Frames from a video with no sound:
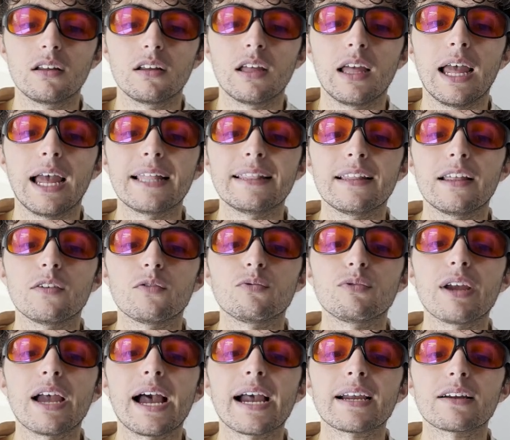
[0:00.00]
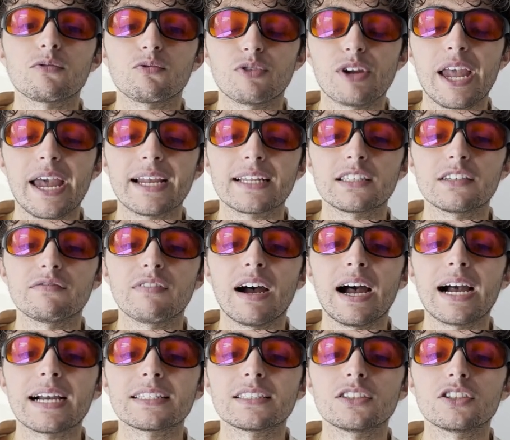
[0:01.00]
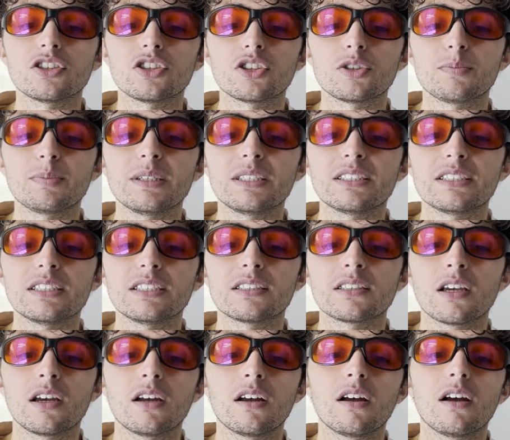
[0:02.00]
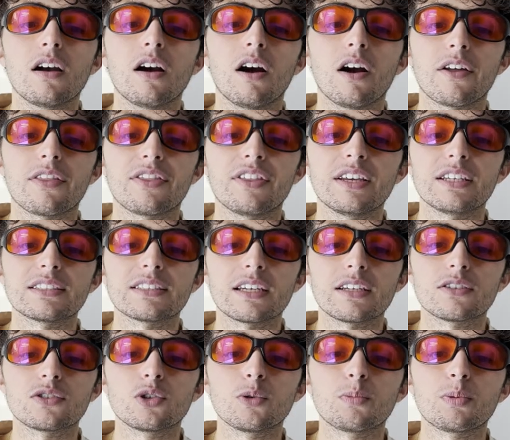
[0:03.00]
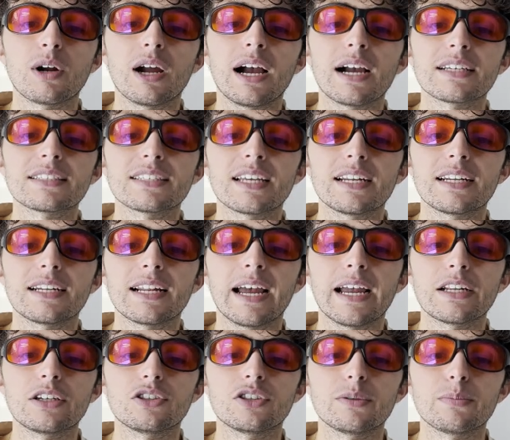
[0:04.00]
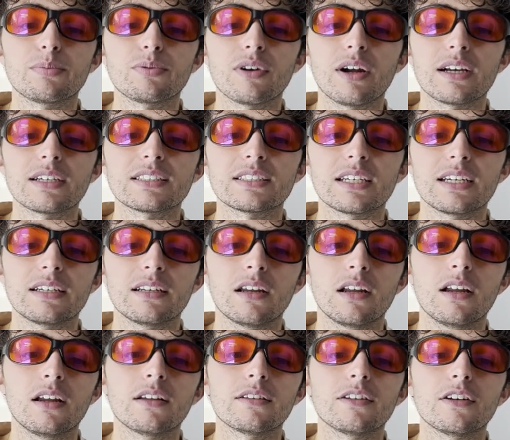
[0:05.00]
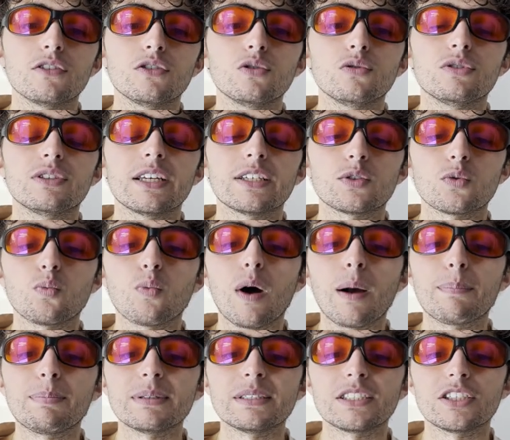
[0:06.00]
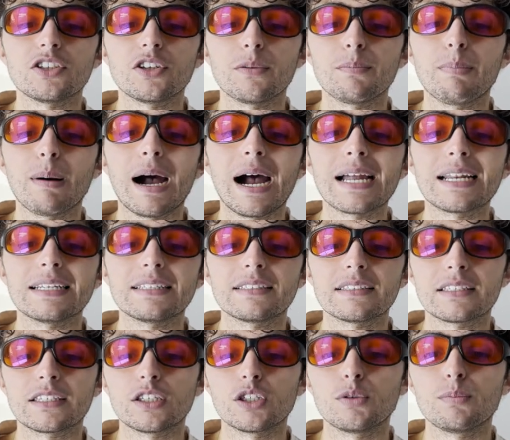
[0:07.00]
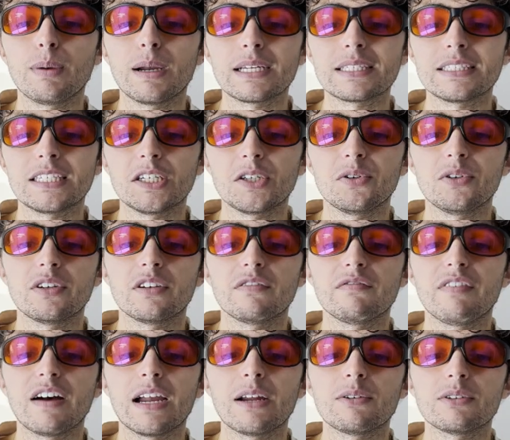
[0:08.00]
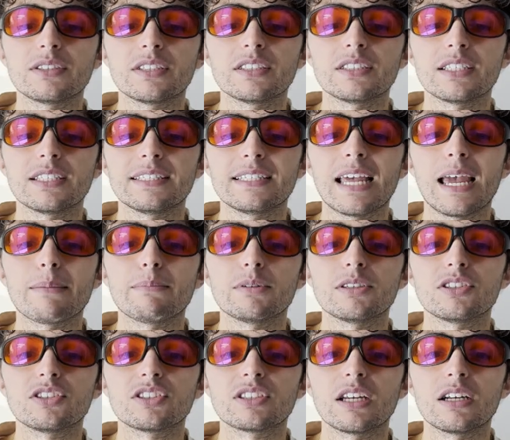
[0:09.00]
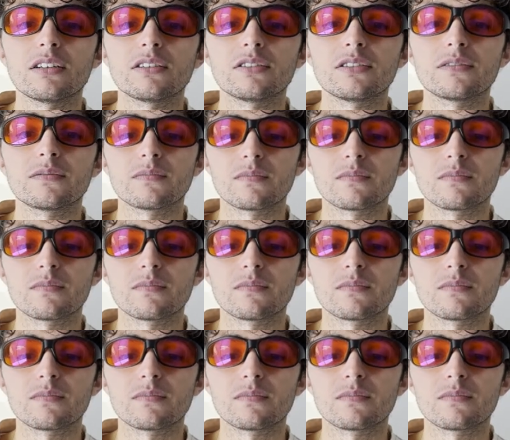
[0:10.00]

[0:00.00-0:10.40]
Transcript: And then reactive oxygen species are things like superoxide and hydrogen peroxide. They're used as weapons in your body to kill bacteria, viruses, and damaged cells.